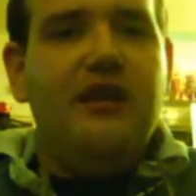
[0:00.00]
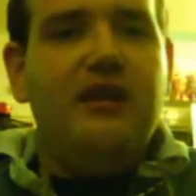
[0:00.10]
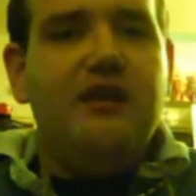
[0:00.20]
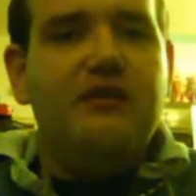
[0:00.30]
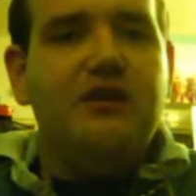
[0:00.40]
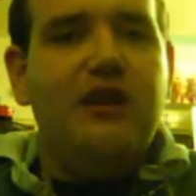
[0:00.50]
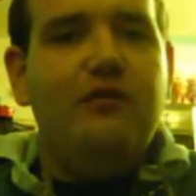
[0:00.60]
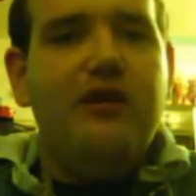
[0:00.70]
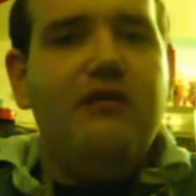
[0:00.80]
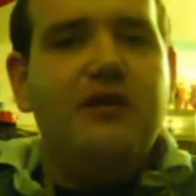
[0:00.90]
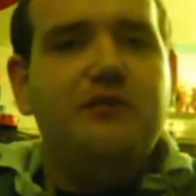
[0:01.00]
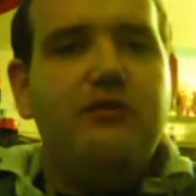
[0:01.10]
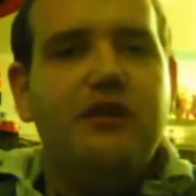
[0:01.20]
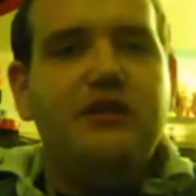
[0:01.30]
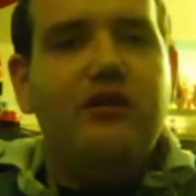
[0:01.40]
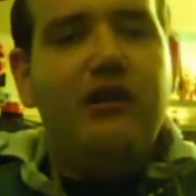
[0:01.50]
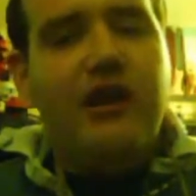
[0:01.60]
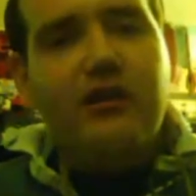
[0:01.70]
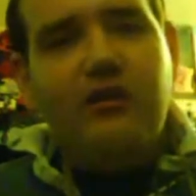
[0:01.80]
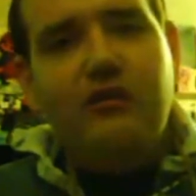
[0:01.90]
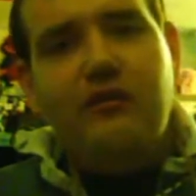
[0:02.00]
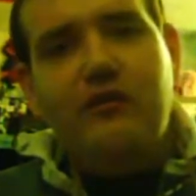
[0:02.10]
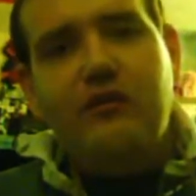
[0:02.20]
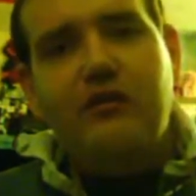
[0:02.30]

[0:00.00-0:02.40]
They will express their anger.